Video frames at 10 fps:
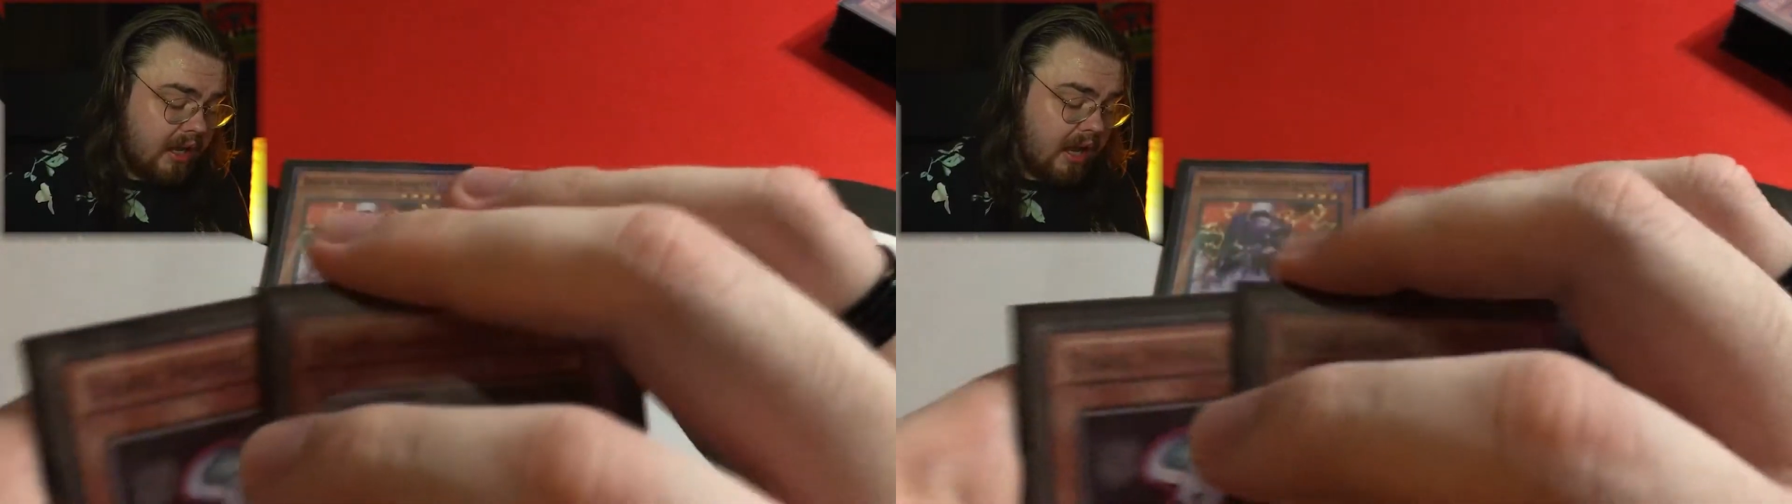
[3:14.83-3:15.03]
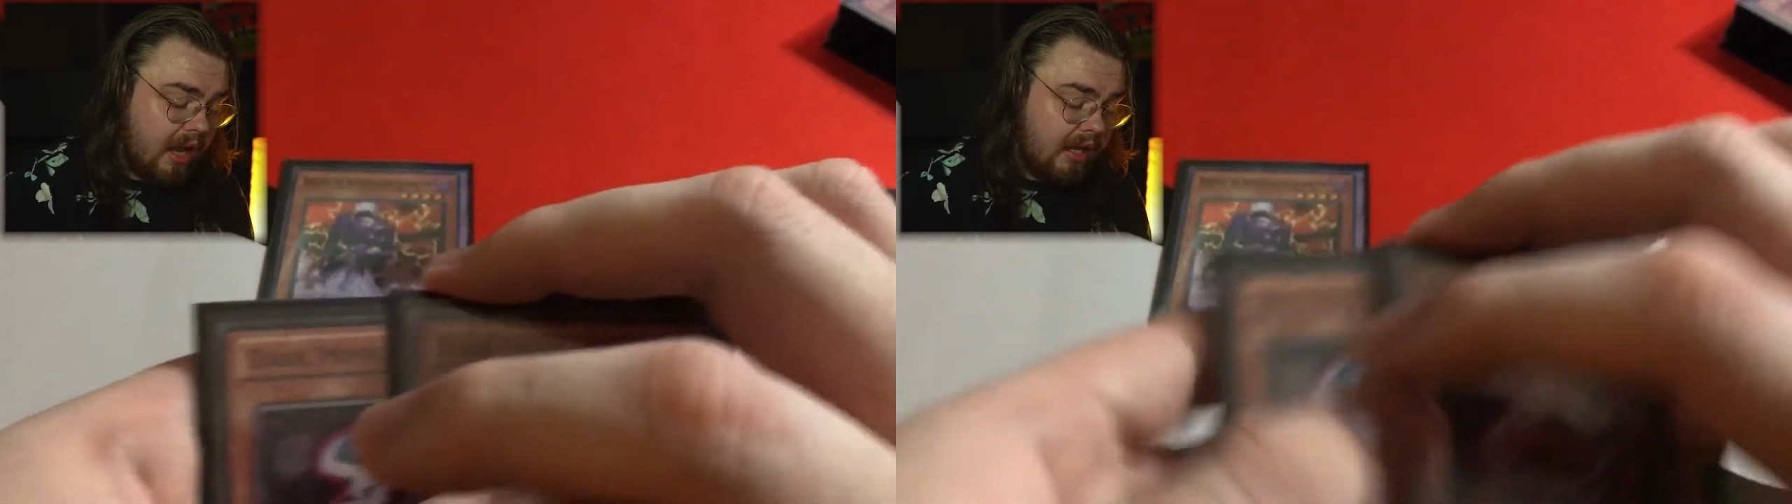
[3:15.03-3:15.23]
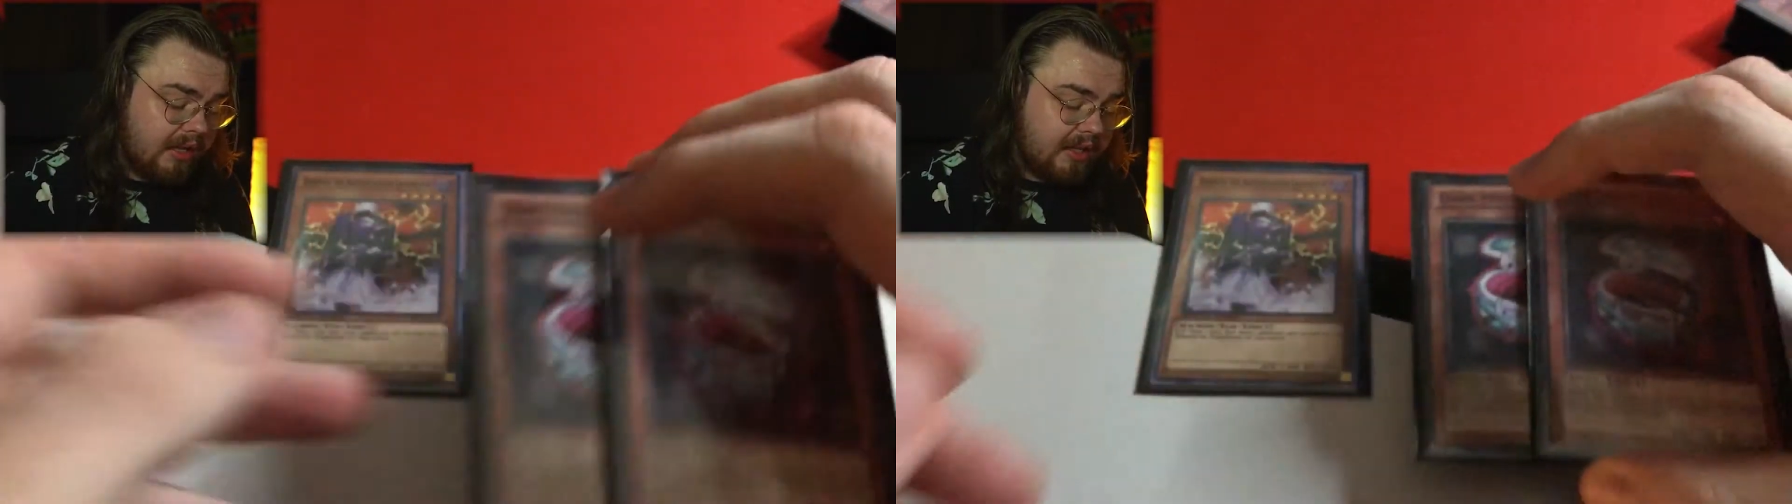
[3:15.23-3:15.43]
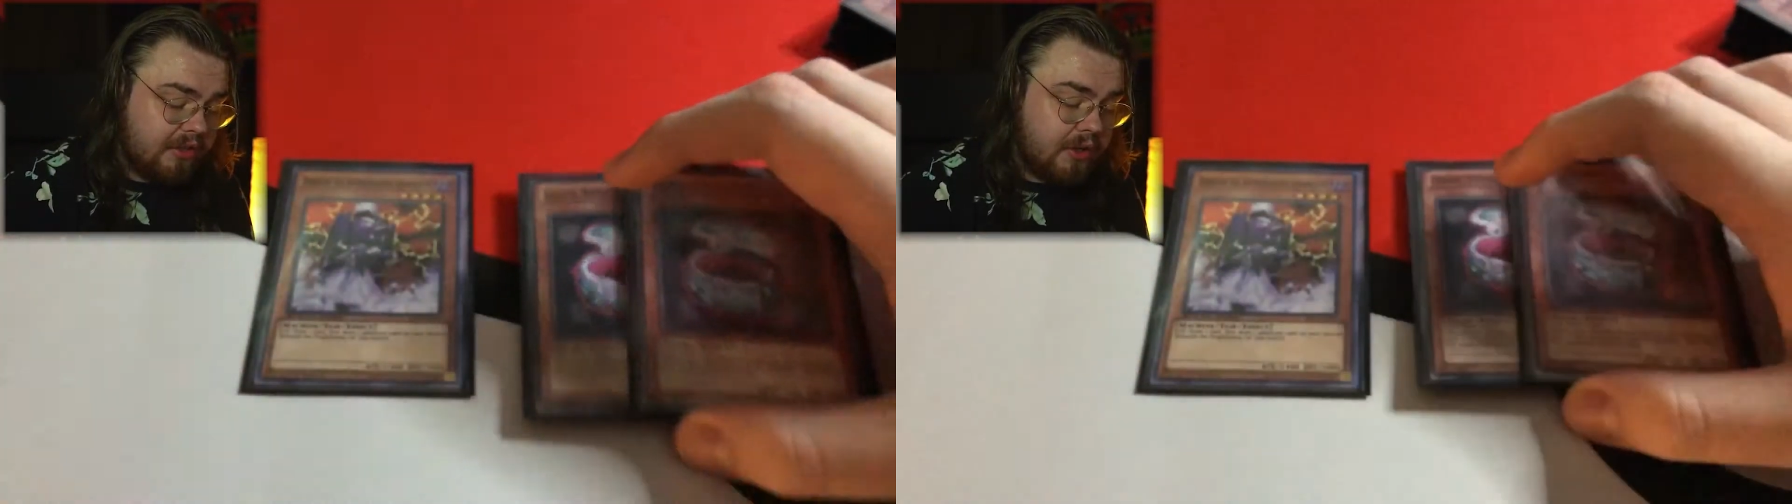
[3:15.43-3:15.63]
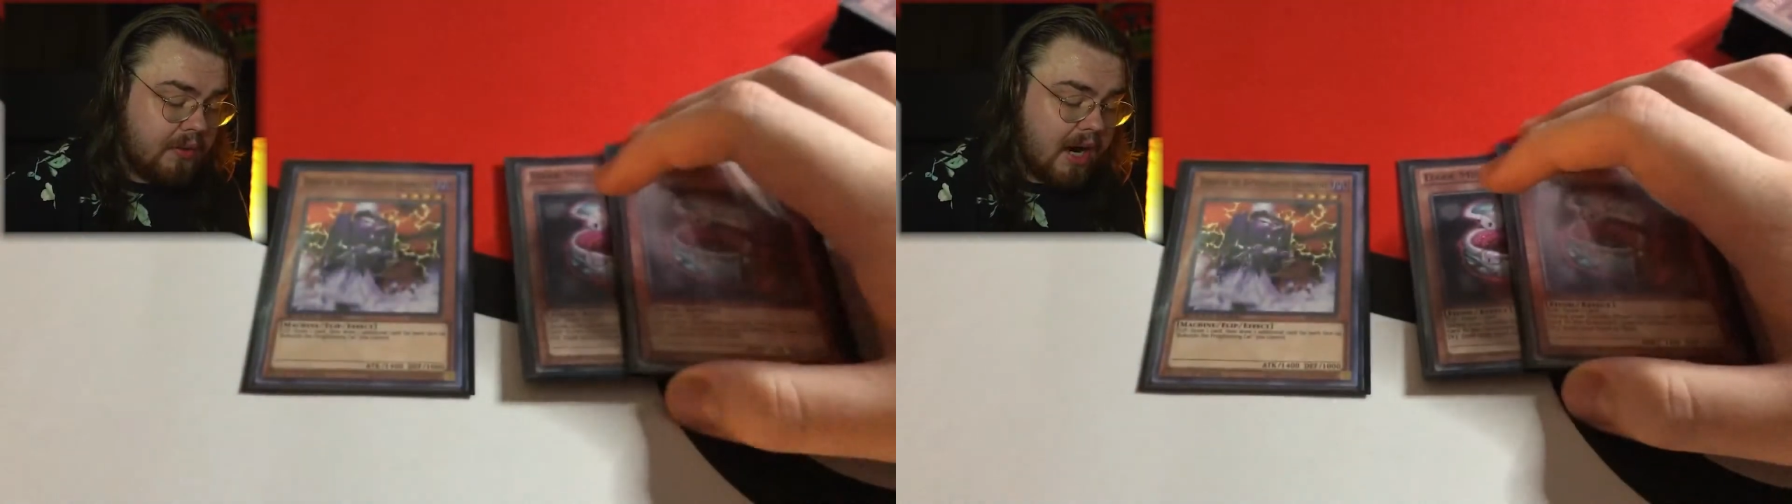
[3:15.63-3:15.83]
and then
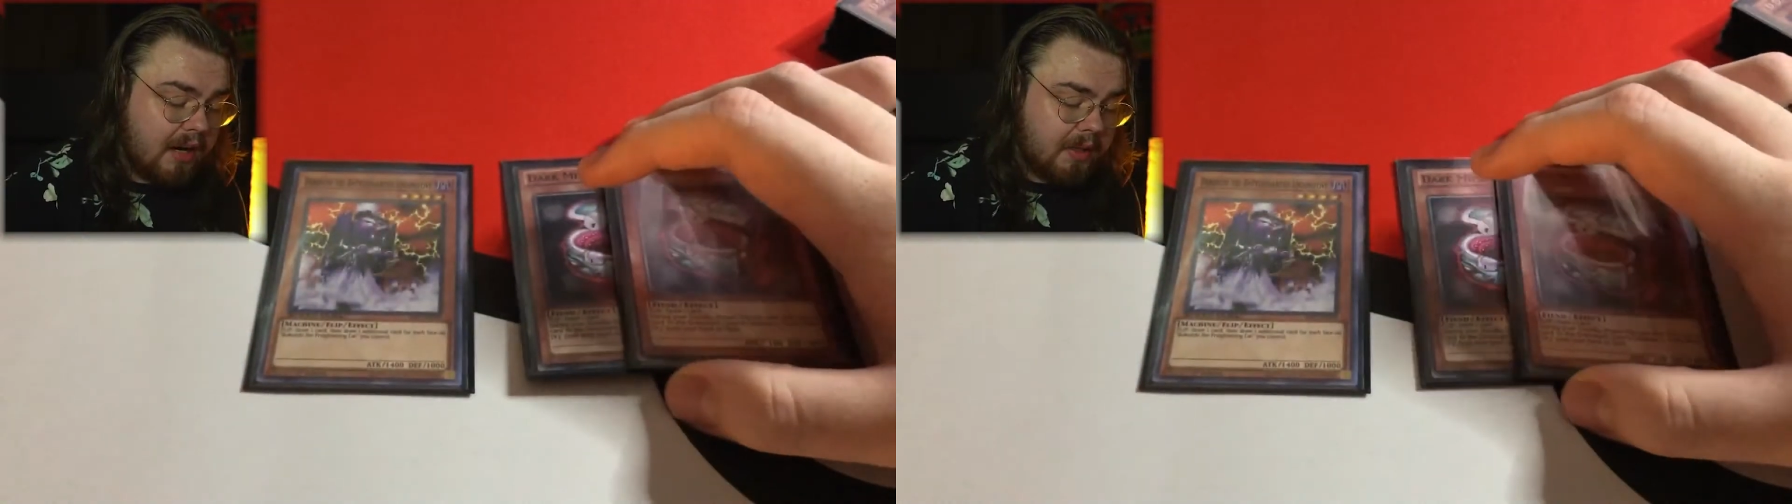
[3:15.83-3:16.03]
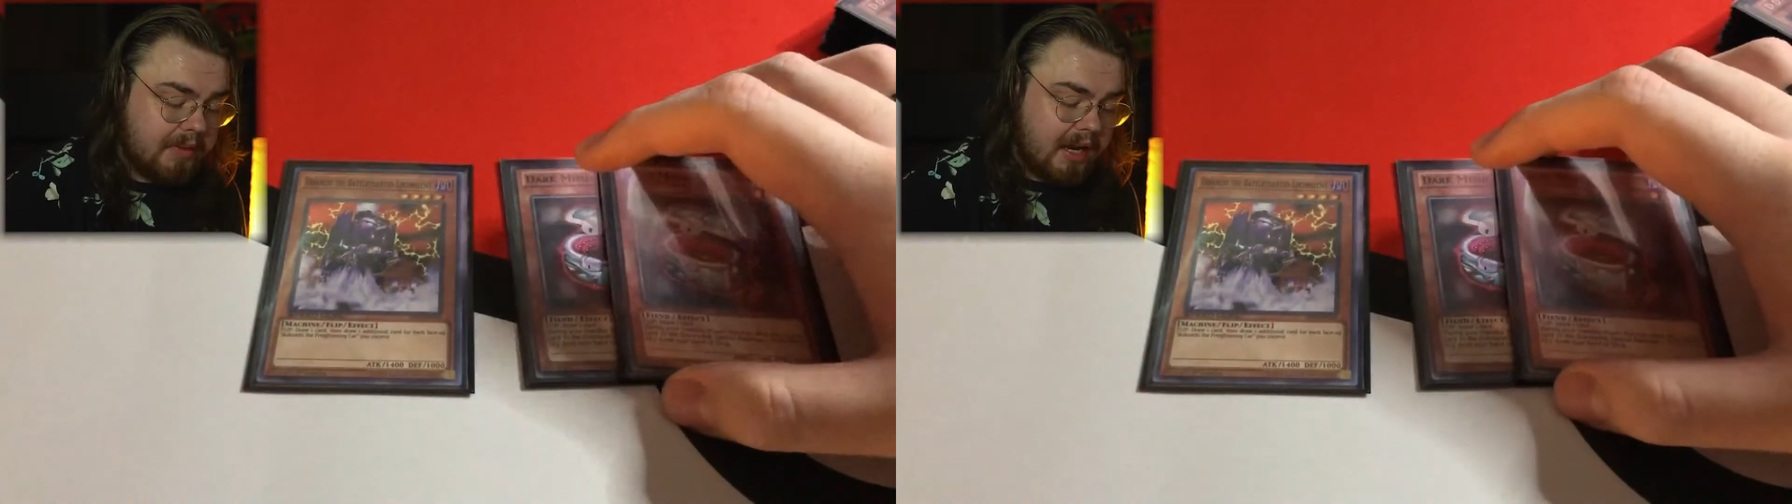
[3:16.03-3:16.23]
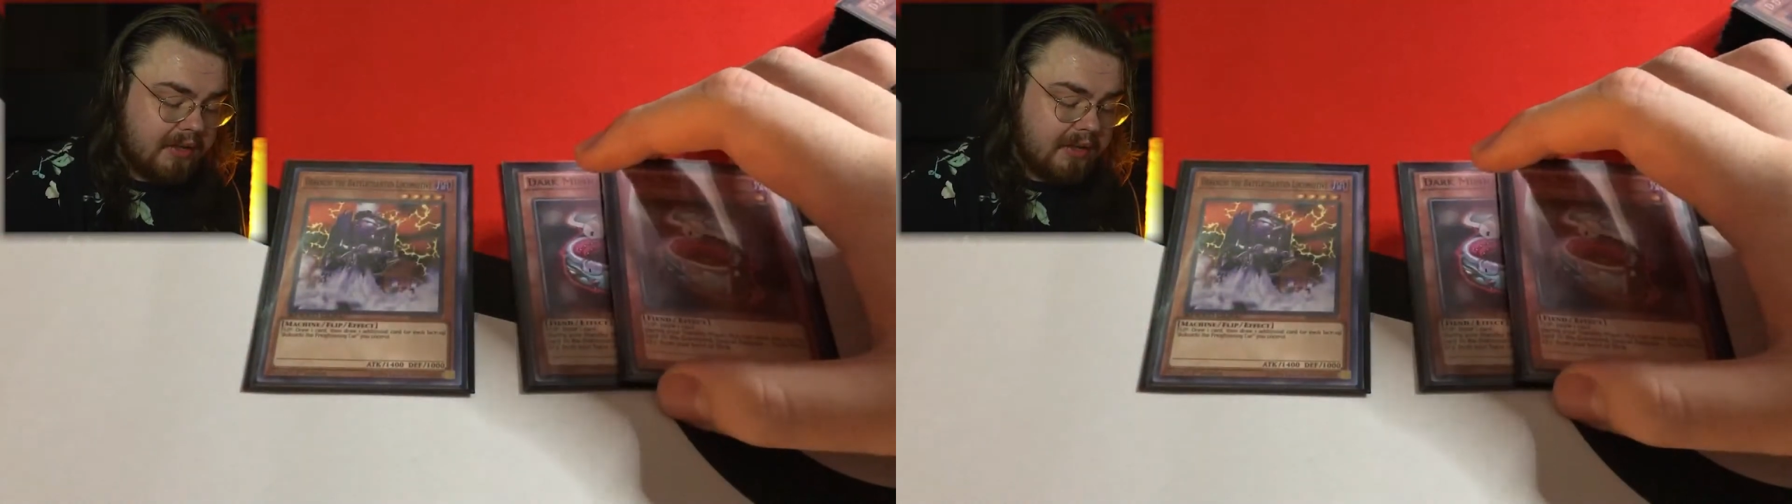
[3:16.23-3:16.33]
2 Dark Mimic as